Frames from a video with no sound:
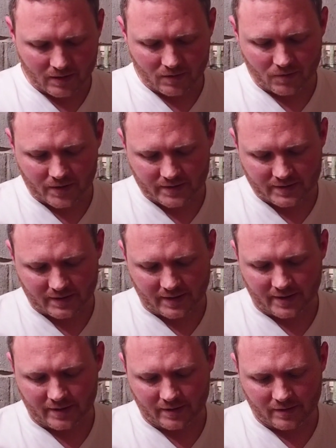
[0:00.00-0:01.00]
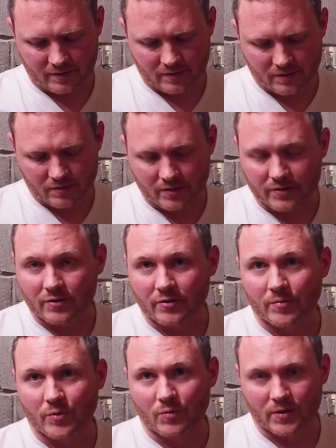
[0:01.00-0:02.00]
was called
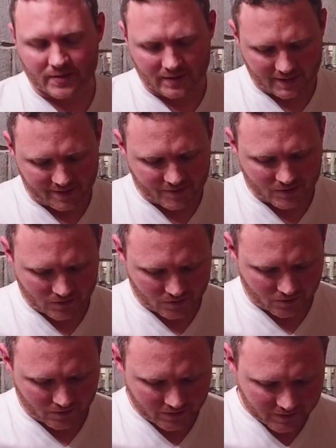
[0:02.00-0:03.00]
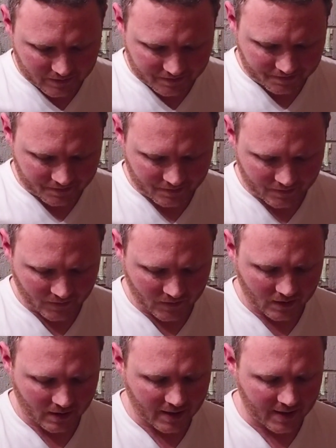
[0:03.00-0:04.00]
Gooderham and Worts 11 Souls,
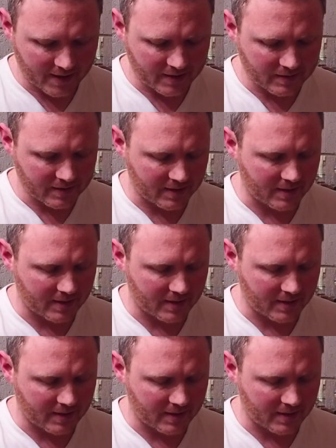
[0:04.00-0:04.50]
and